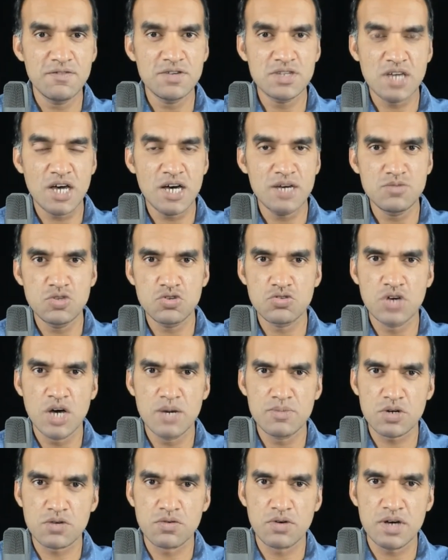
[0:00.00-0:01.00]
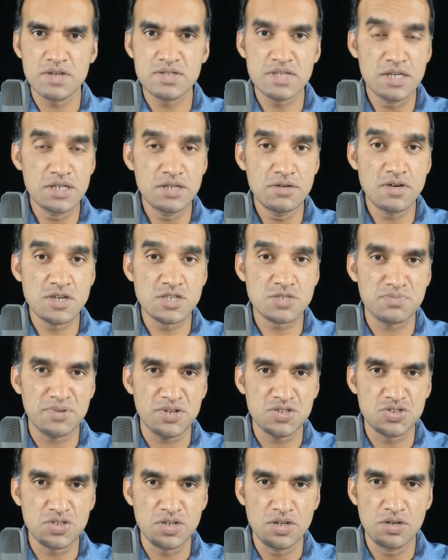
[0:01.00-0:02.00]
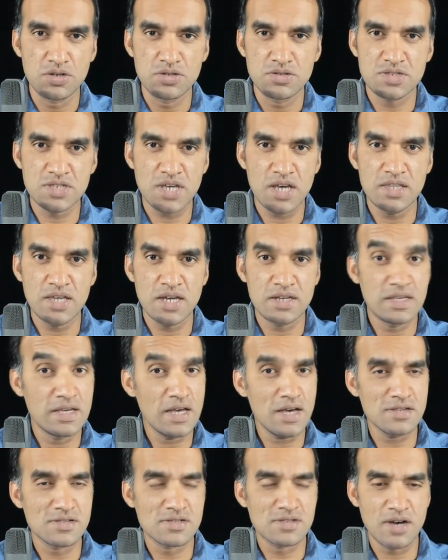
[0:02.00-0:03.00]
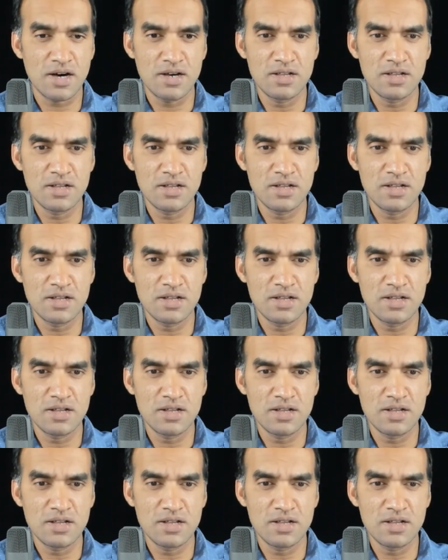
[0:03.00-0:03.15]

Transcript: Every time you come across a new expression or you say that, yes,